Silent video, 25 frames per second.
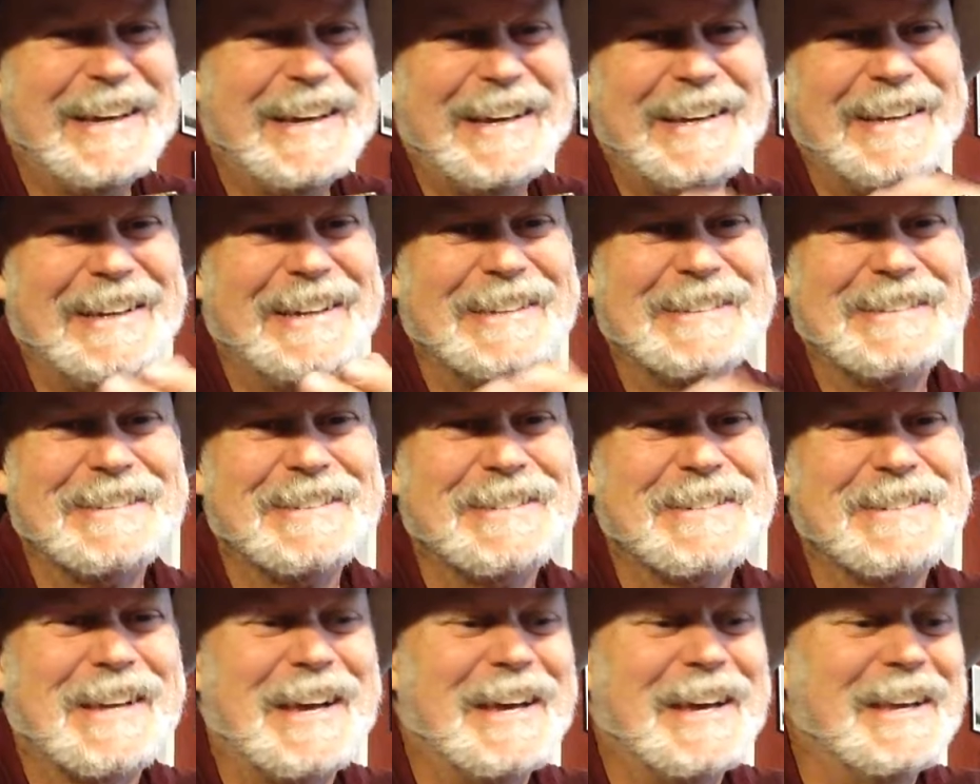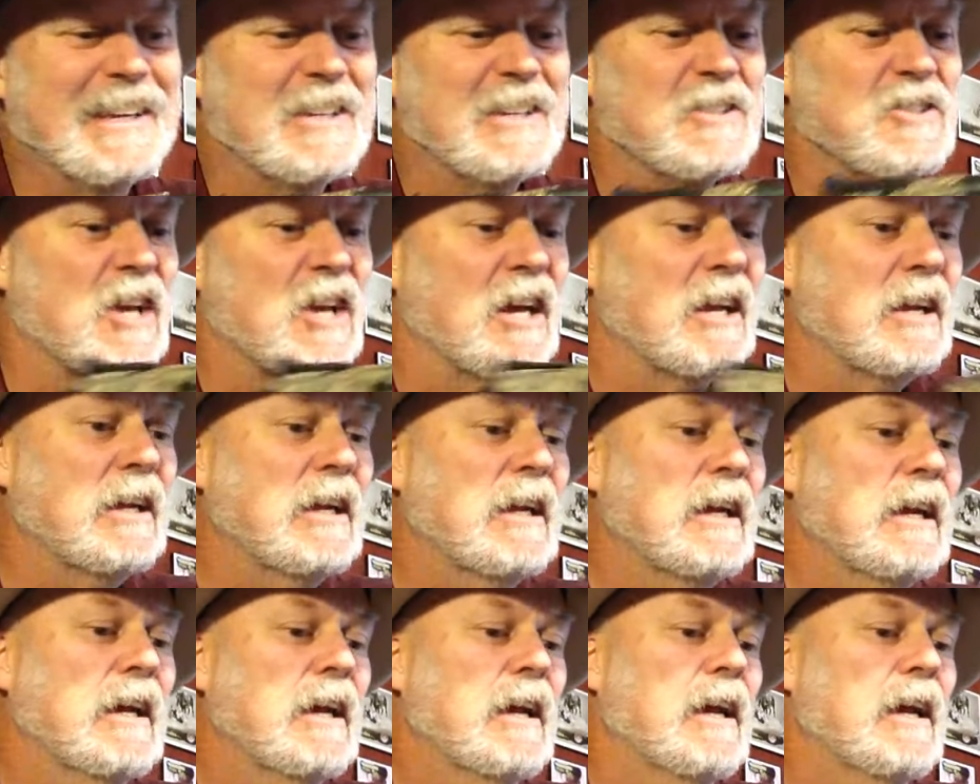Yeah, he hasn't shot his yet.
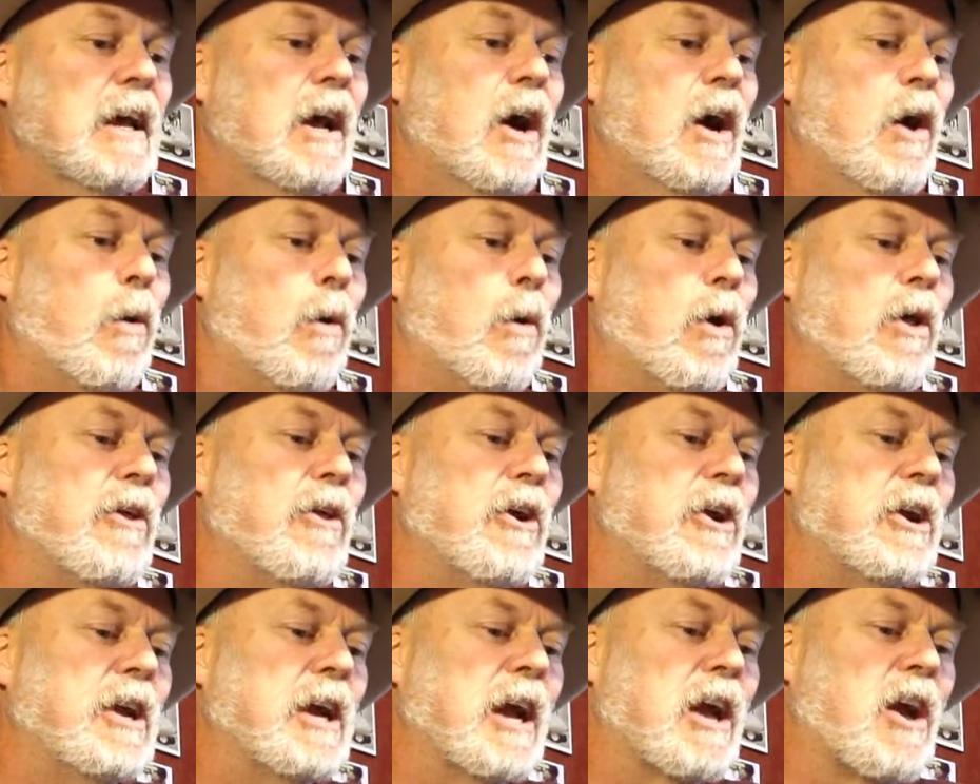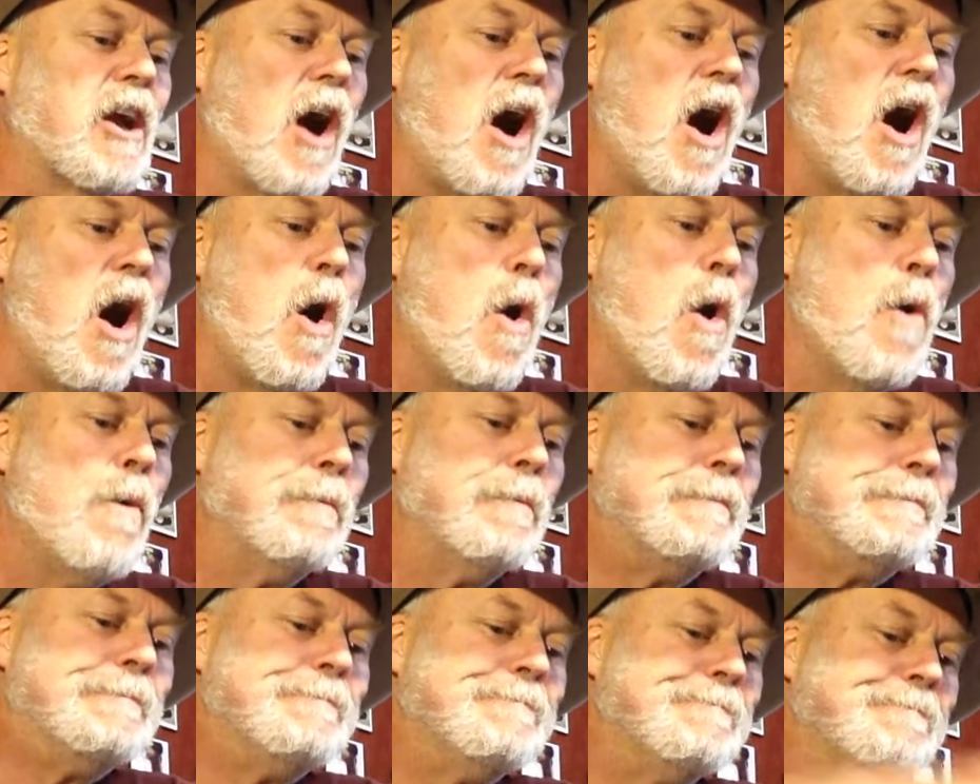Well, there you
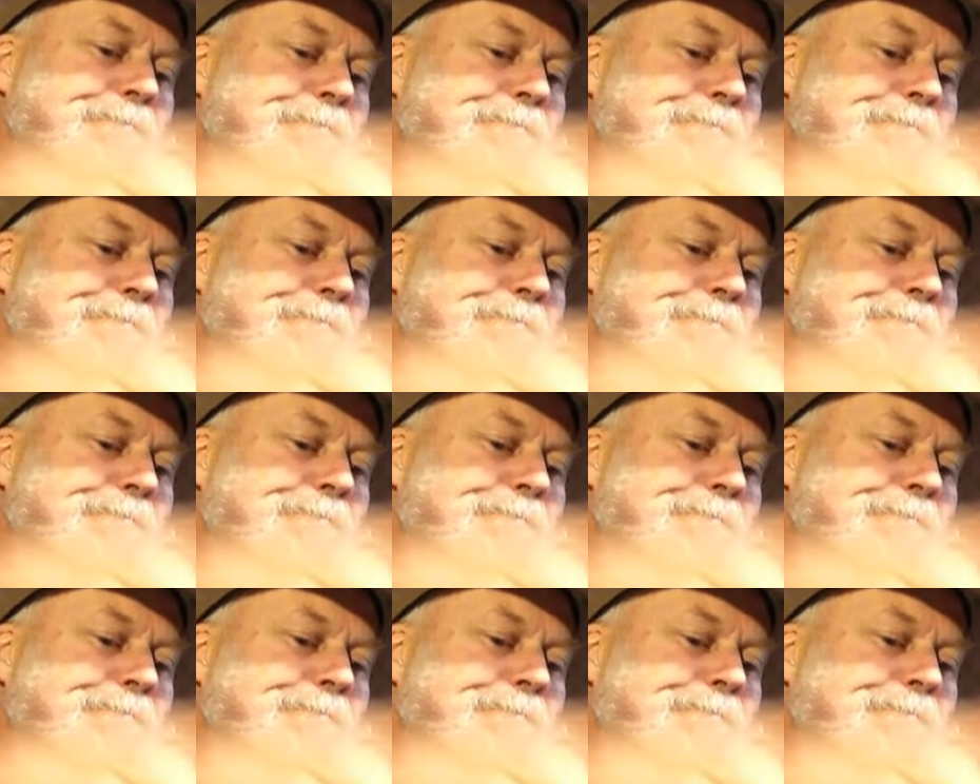go.